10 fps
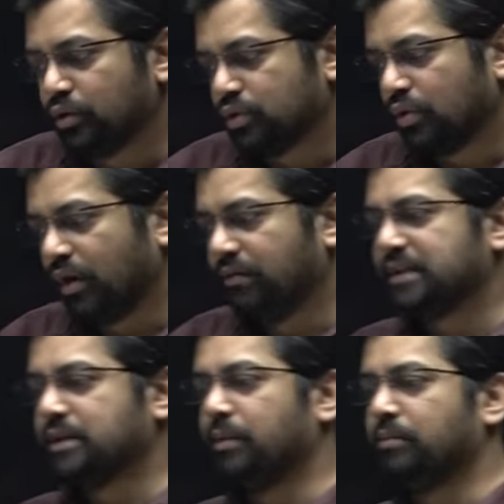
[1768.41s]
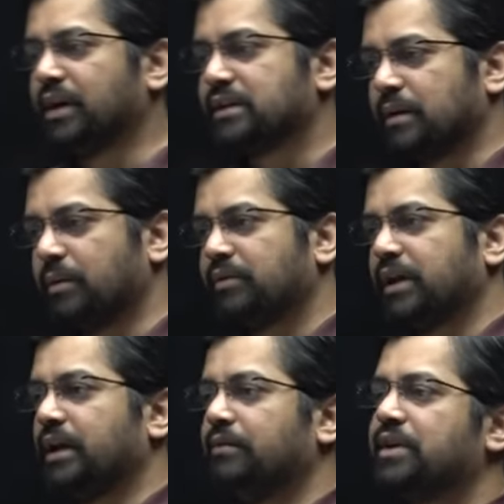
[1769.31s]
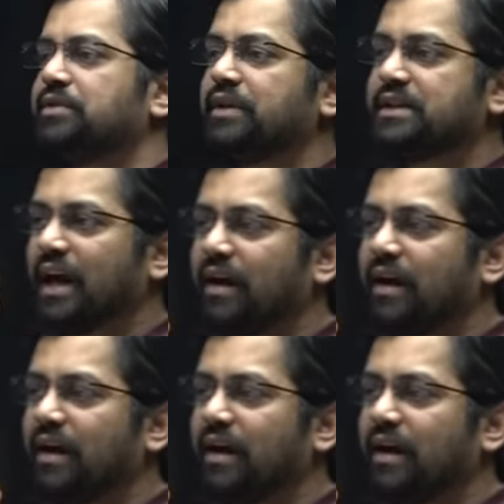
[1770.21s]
you should always remember some of the keywords which